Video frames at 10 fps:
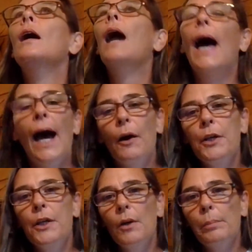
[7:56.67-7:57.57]
How
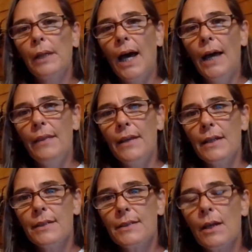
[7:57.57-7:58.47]
do you apply
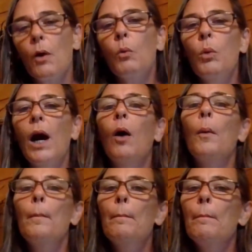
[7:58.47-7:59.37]
this?
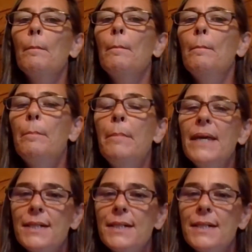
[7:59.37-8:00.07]
Well, be